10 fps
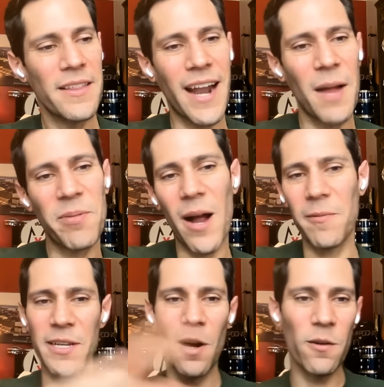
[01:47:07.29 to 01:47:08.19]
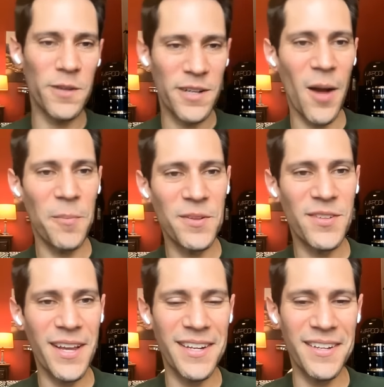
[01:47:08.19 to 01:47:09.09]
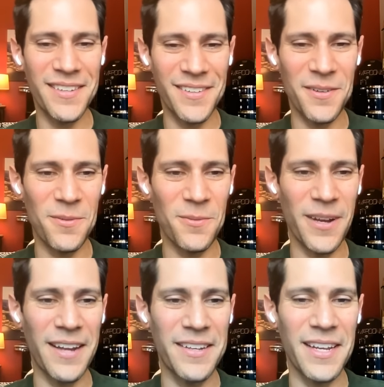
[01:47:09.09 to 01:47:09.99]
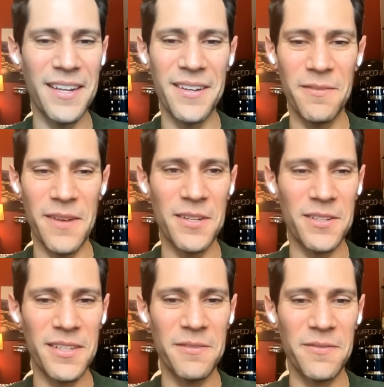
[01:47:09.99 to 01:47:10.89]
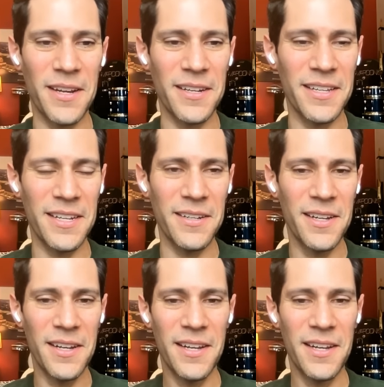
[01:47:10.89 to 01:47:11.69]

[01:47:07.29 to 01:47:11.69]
that I probably overcompensated when I did eventually finally